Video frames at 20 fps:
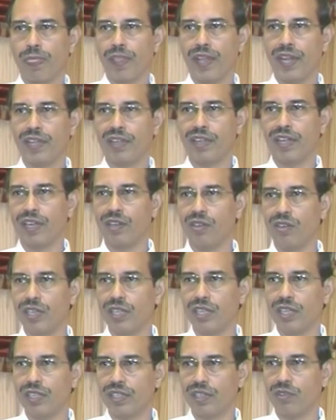at regular
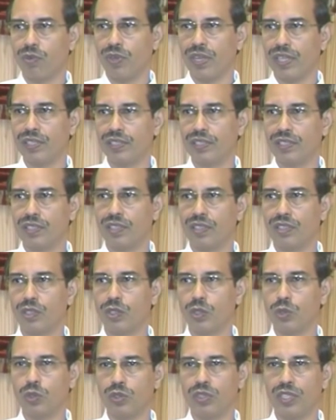intervals
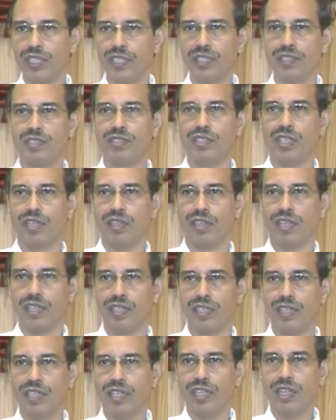to these
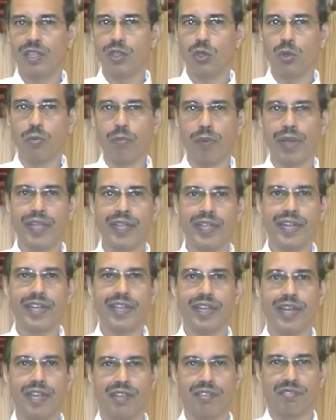children to
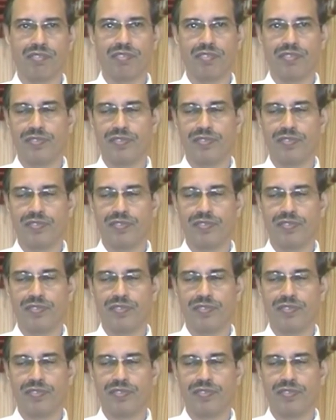maintain life.